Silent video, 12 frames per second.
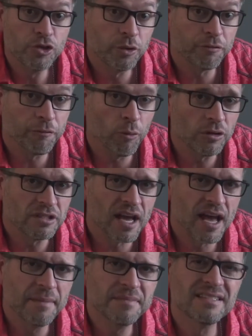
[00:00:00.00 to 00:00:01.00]
to do it 4
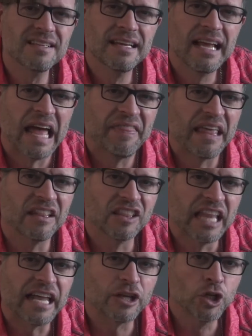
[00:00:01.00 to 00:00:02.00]
times and then
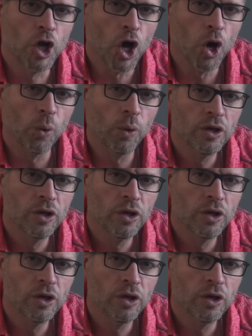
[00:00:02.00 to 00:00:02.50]
let go